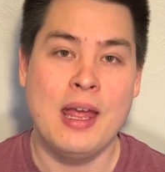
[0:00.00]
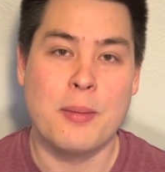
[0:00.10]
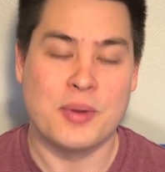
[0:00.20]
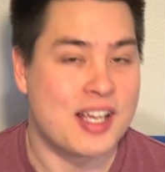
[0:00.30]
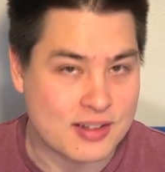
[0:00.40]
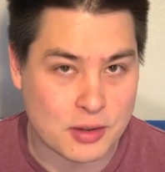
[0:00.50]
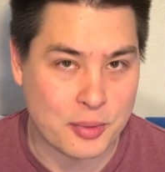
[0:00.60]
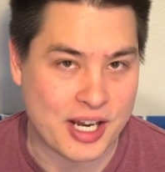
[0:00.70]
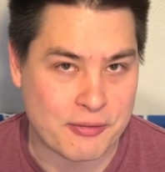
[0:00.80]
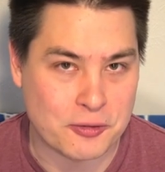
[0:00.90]
because
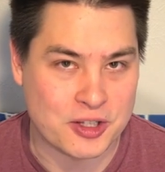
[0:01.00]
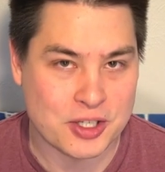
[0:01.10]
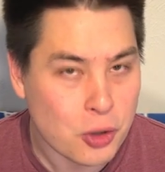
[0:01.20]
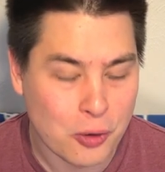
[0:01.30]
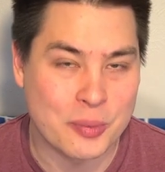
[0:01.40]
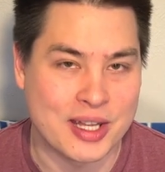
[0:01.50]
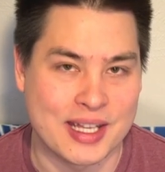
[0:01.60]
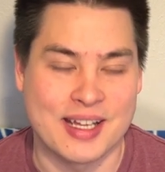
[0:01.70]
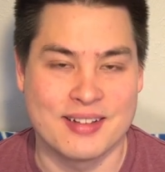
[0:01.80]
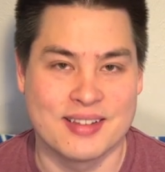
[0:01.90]
nobody ever really told me
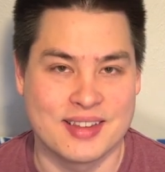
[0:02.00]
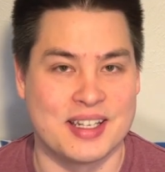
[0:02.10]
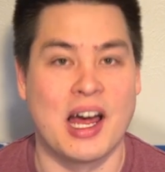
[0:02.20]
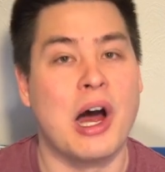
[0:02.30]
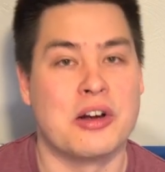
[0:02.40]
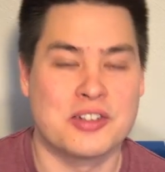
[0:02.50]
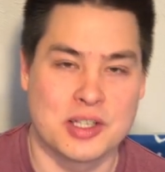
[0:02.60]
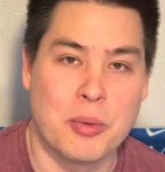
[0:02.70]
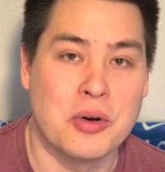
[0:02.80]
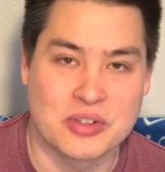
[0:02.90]
that the tongue's
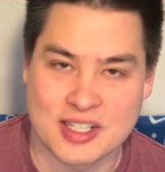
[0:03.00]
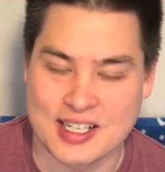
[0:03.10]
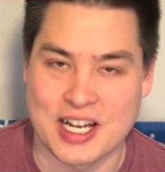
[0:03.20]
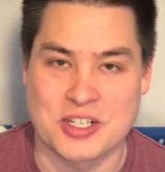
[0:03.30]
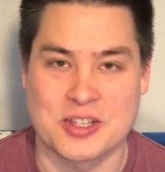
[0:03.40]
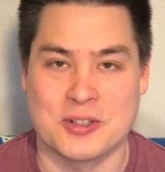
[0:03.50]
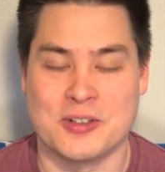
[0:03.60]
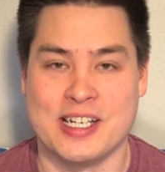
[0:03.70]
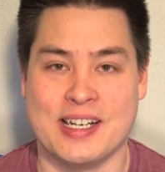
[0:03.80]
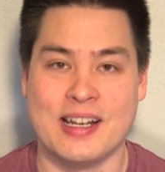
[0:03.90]
supposed to touch the
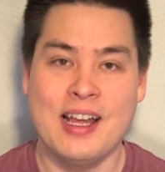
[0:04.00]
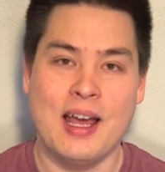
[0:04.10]
reed.